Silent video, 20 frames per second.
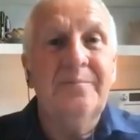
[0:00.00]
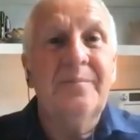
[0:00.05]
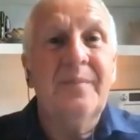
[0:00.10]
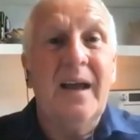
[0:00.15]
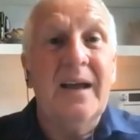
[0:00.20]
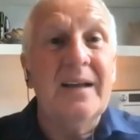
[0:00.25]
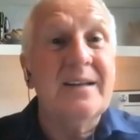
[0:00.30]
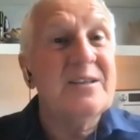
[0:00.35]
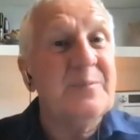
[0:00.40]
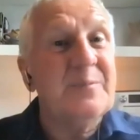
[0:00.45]

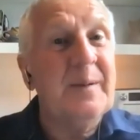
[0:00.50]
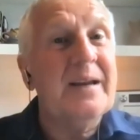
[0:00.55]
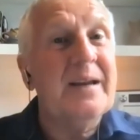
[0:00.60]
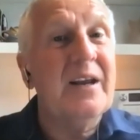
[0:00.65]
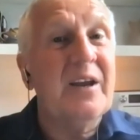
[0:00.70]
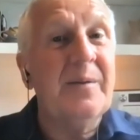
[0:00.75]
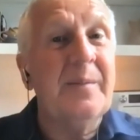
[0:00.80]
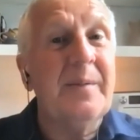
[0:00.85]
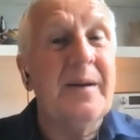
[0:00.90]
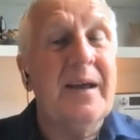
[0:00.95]
And speaking
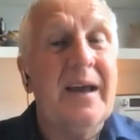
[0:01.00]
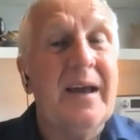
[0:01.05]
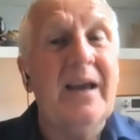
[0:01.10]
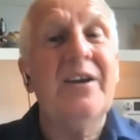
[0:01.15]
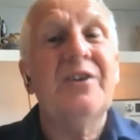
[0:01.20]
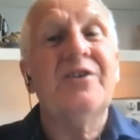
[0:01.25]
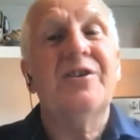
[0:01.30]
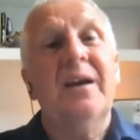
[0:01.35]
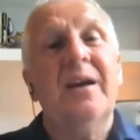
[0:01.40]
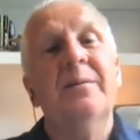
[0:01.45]
of
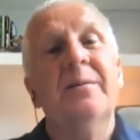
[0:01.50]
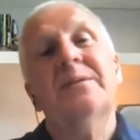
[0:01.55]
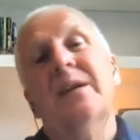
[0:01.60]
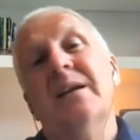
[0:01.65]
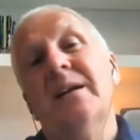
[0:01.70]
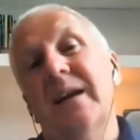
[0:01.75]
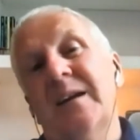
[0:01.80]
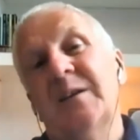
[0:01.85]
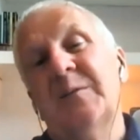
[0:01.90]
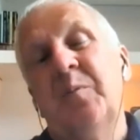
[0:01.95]
communication, that was the
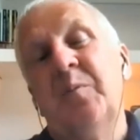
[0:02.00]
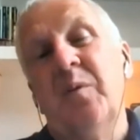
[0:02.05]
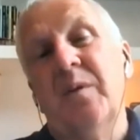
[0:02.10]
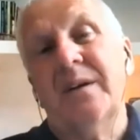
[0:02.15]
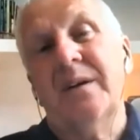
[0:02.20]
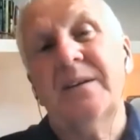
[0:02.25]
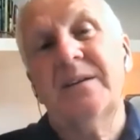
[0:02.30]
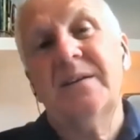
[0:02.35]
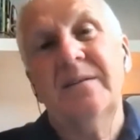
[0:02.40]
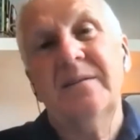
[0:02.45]
next
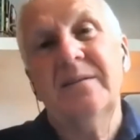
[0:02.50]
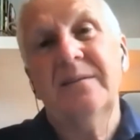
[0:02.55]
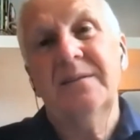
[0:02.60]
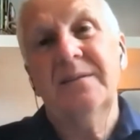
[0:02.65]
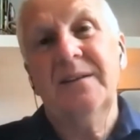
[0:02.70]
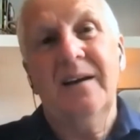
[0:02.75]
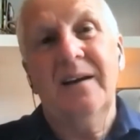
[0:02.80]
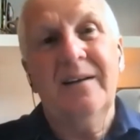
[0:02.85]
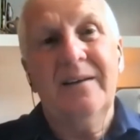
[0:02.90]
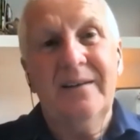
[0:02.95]
point.
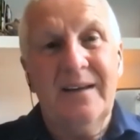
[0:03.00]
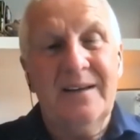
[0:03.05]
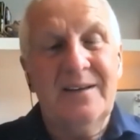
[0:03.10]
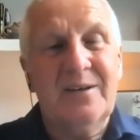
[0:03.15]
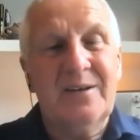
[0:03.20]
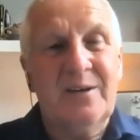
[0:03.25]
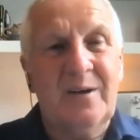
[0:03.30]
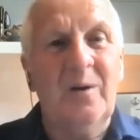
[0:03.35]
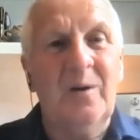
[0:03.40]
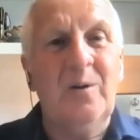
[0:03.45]
So this
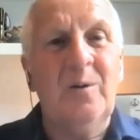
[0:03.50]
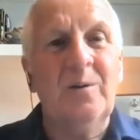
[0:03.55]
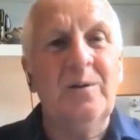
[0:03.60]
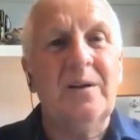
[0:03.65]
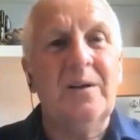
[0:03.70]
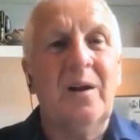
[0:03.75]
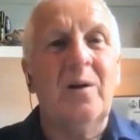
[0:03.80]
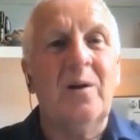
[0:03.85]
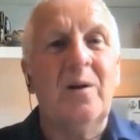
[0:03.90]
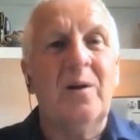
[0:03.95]

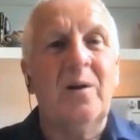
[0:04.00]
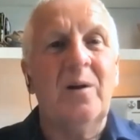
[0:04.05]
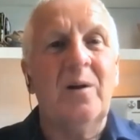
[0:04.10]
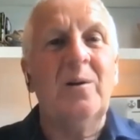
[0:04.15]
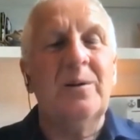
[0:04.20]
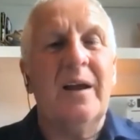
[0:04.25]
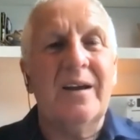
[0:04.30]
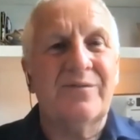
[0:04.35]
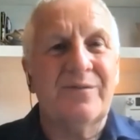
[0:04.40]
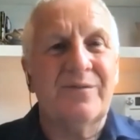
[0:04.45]
golden
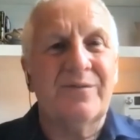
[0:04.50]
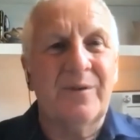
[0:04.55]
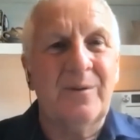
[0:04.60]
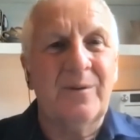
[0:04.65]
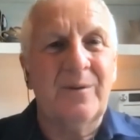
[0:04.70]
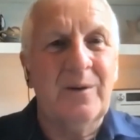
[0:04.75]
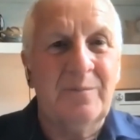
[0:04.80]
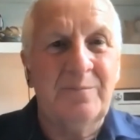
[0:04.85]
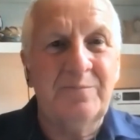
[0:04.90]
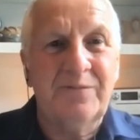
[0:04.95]
old age
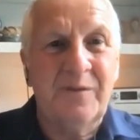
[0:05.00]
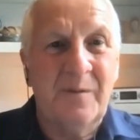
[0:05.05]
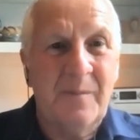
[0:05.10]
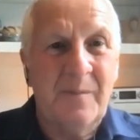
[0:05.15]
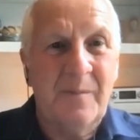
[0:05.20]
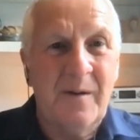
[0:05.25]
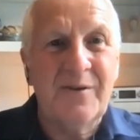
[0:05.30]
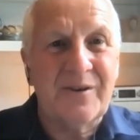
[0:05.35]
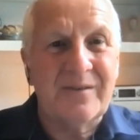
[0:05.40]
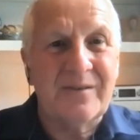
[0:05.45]
rule of
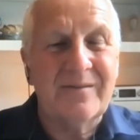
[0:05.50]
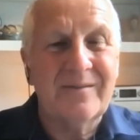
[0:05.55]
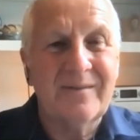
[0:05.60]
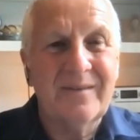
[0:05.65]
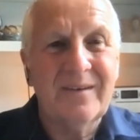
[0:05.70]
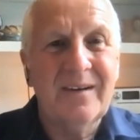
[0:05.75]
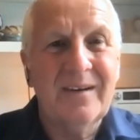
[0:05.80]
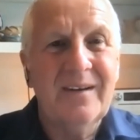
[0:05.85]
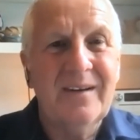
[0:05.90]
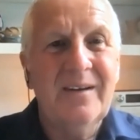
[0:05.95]
promotion,
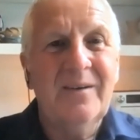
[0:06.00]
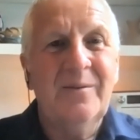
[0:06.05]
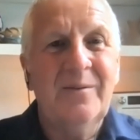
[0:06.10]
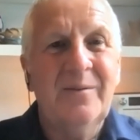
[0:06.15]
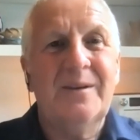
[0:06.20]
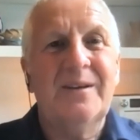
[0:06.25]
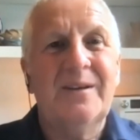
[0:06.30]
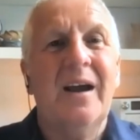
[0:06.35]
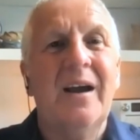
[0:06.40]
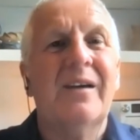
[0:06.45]

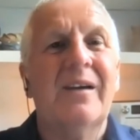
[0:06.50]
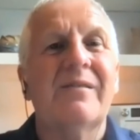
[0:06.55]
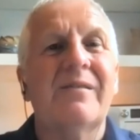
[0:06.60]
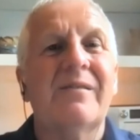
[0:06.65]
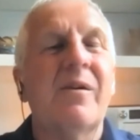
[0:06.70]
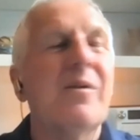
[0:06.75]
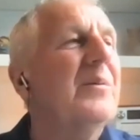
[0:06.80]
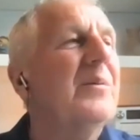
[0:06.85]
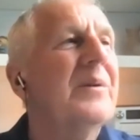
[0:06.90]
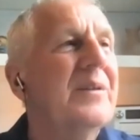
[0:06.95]
which I
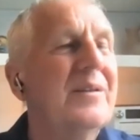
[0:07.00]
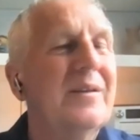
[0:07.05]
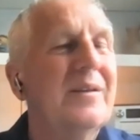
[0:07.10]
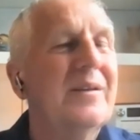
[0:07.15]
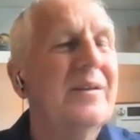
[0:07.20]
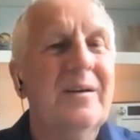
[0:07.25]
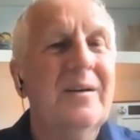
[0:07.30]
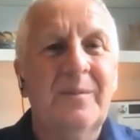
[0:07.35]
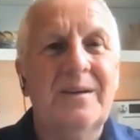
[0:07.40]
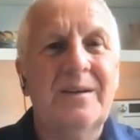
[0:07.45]
grew up with,
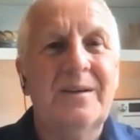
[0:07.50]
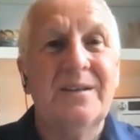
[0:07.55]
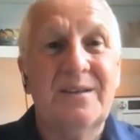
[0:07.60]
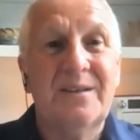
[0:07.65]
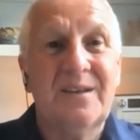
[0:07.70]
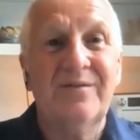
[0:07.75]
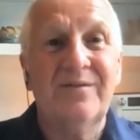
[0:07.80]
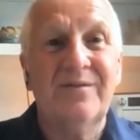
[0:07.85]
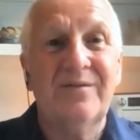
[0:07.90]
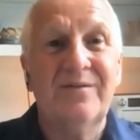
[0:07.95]
which
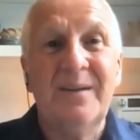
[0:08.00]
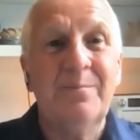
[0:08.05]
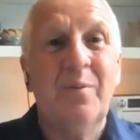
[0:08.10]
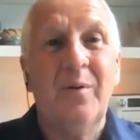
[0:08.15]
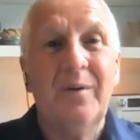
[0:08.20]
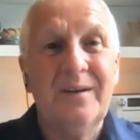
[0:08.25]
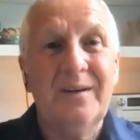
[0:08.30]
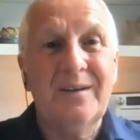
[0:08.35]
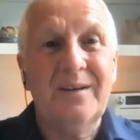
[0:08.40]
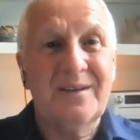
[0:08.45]
is 3
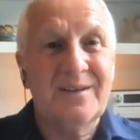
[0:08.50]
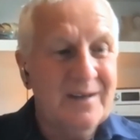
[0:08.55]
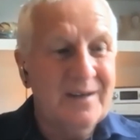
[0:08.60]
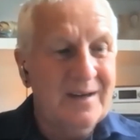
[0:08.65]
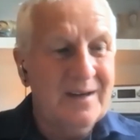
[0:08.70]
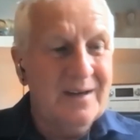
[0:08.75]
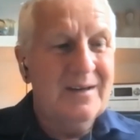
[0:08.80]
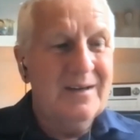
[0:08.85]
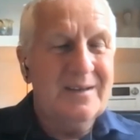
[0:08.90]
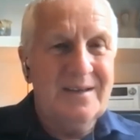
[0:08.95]
points.
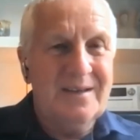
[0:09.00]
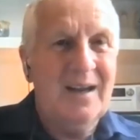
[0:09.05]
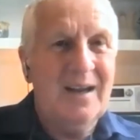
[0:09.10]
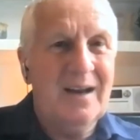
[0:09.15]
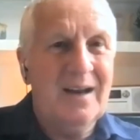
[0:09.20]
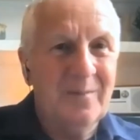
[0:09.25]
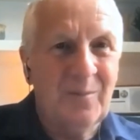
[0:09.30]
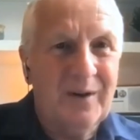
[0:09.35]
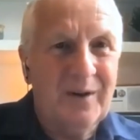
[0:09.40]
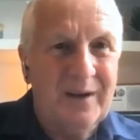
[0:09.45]
tell
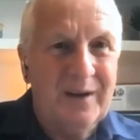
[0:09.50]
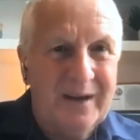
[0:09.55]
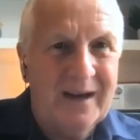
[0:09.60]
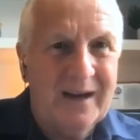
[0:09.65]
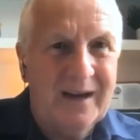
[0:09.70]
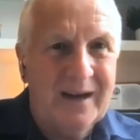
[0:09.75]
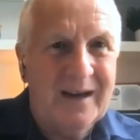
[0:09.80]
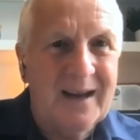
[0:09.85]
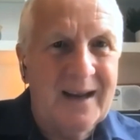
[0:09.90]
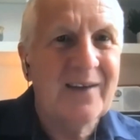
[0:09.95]
them what you're
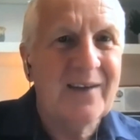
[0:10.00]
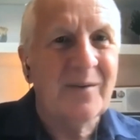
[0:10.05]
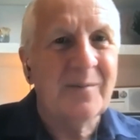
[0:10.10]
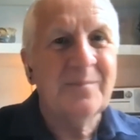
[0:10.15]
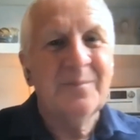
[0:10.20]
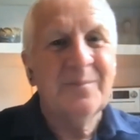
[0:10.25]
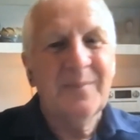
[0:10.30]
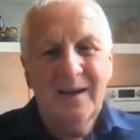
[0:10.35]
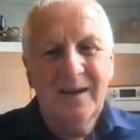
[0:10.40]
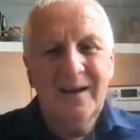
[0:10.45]
going to give
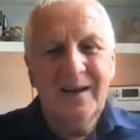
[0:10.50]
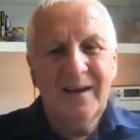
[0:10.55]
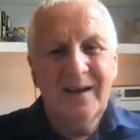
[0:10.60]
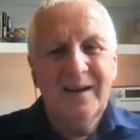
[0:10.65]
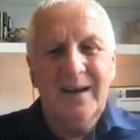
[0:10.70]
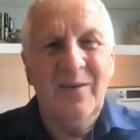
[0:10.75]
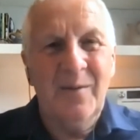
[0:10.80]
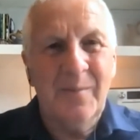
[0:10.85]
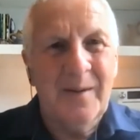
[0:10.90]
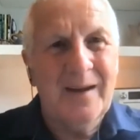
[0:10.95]
them
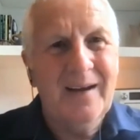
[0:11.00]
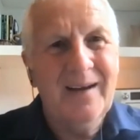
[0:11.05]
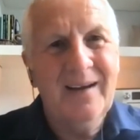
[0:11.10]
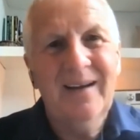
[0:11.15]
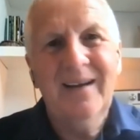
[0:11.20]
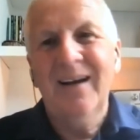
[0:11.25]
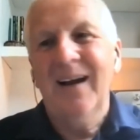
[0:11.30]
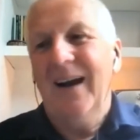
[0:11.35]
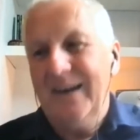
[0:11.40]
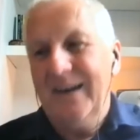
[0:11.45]

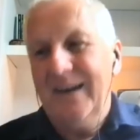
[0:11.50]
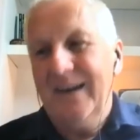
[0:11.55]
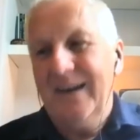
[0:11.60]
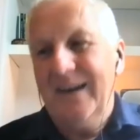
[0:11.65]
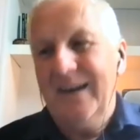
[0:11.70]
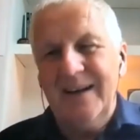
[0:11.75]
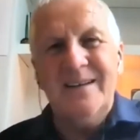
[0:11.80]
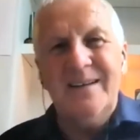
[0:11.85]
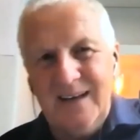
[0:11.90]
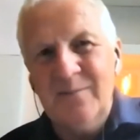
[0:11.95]
it, and
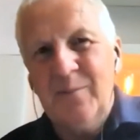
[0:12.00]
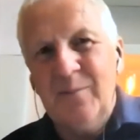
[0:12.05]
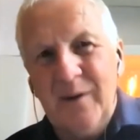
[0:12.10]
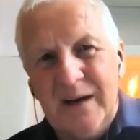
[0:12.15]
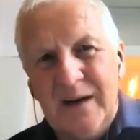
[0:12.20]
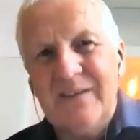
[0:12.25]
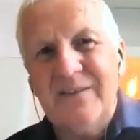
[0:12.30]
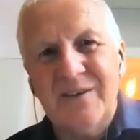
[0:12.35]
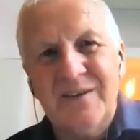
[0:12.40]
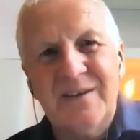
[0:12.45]
then tell them
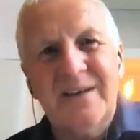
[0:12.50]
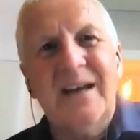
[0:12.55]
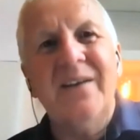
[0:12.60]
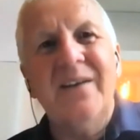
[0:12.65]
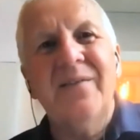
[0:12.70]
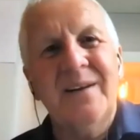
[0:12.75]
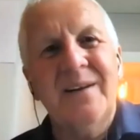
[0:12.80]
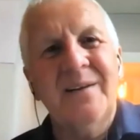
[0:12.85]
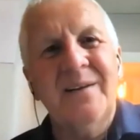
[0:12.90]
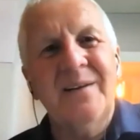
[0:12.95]
what you've
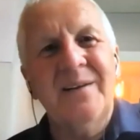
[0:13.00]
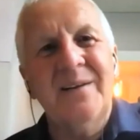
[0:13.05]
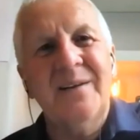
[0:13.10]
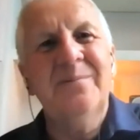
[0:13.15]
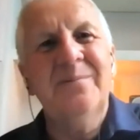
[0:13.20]
just given them.